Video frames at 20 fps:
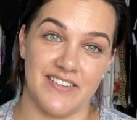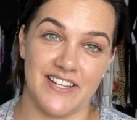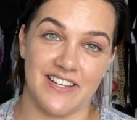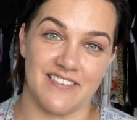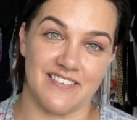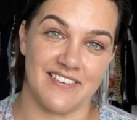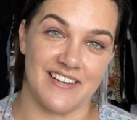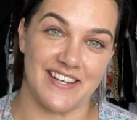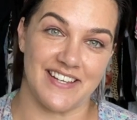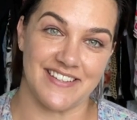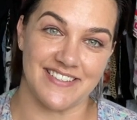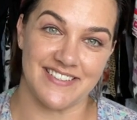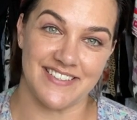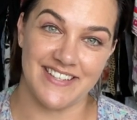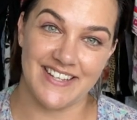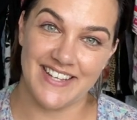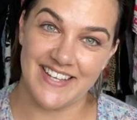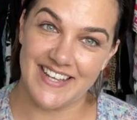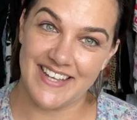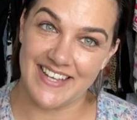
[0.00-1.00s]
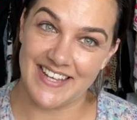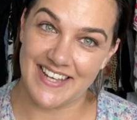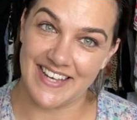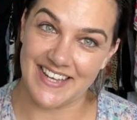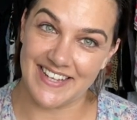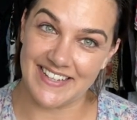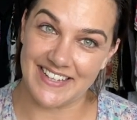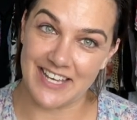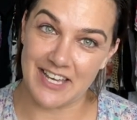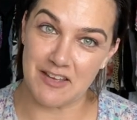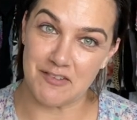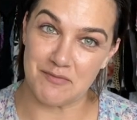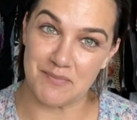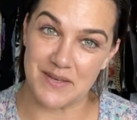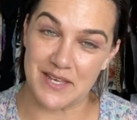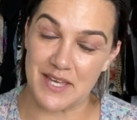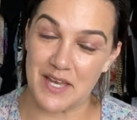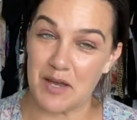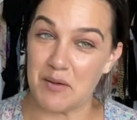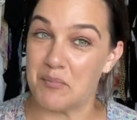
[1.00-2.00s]
kind and gave
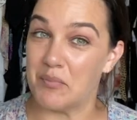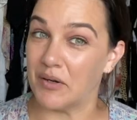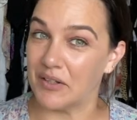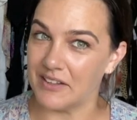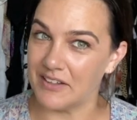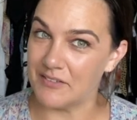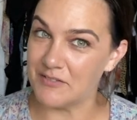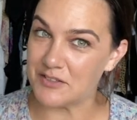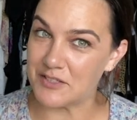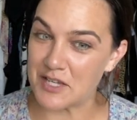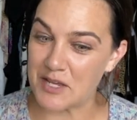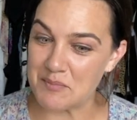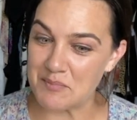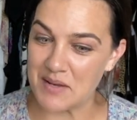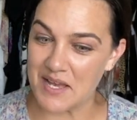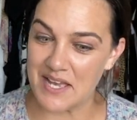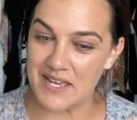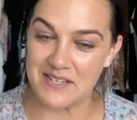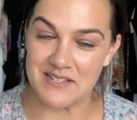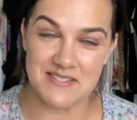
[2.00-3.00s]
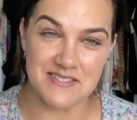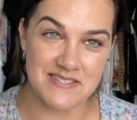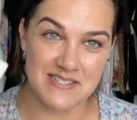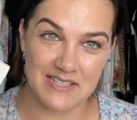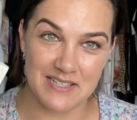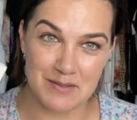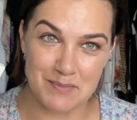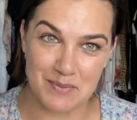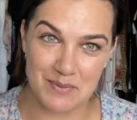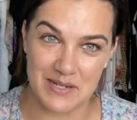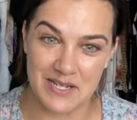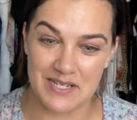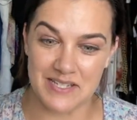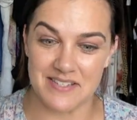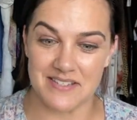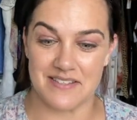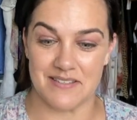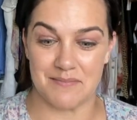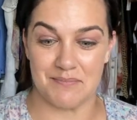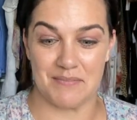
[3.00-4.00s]
me a bottle of champagne to celebrate
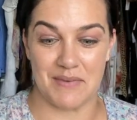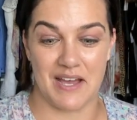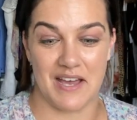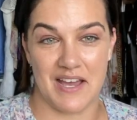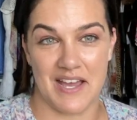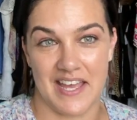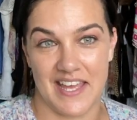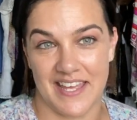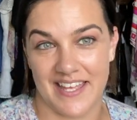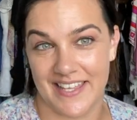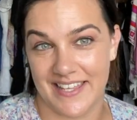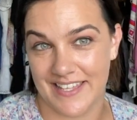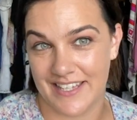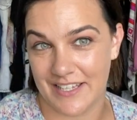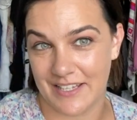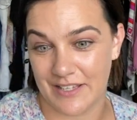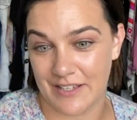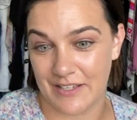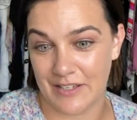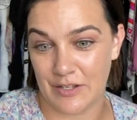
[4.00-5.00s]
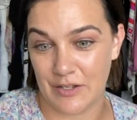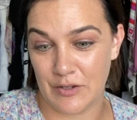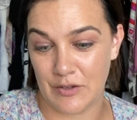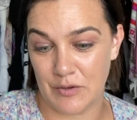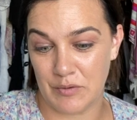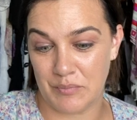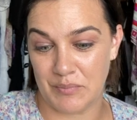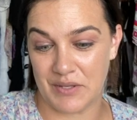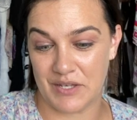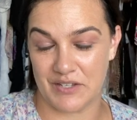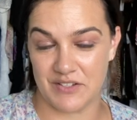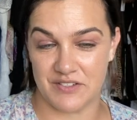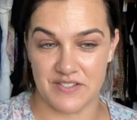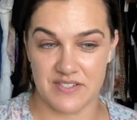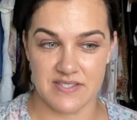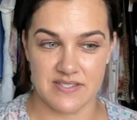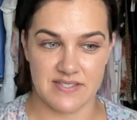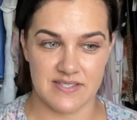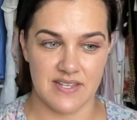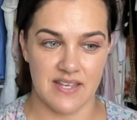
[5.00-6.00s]
my new
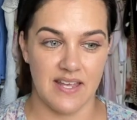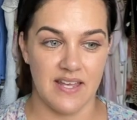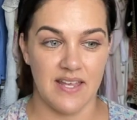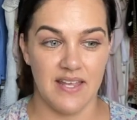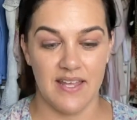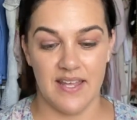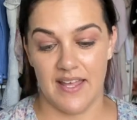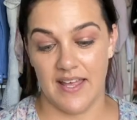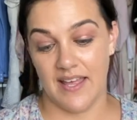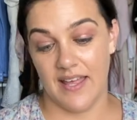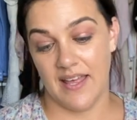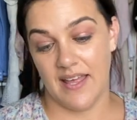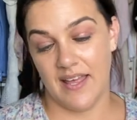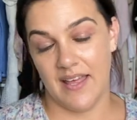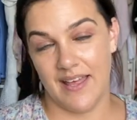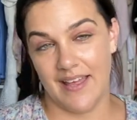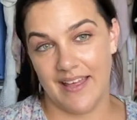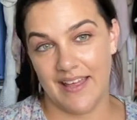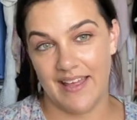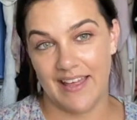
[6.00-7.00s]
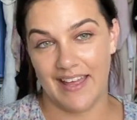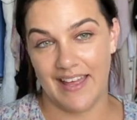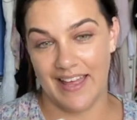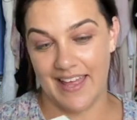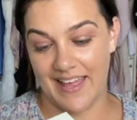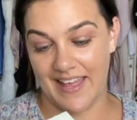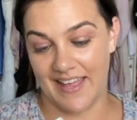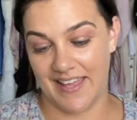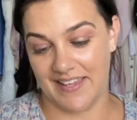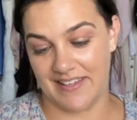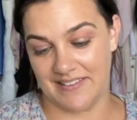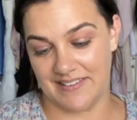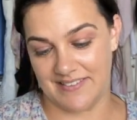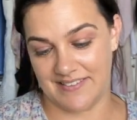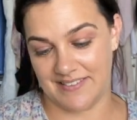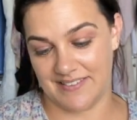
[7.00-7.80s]
purchase. And